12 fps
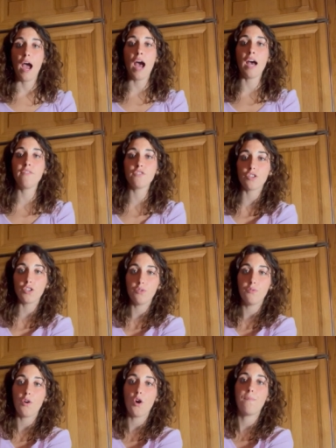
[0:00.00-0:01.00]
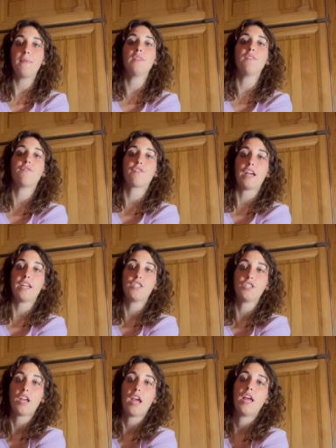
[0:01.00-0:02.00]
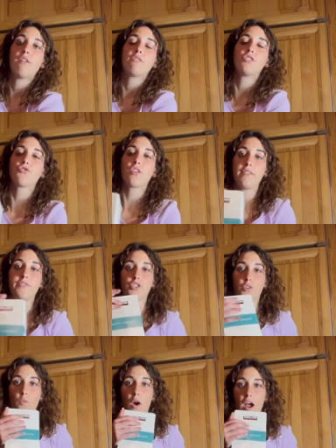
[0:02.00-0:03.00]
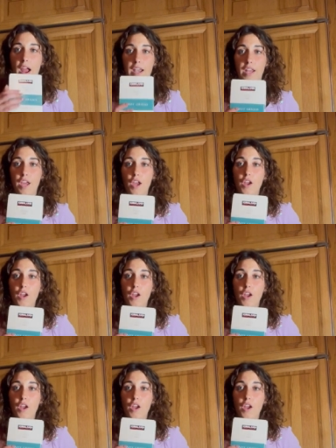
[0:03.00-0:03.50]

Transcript: after you've opened the fridge and retrieved your wine,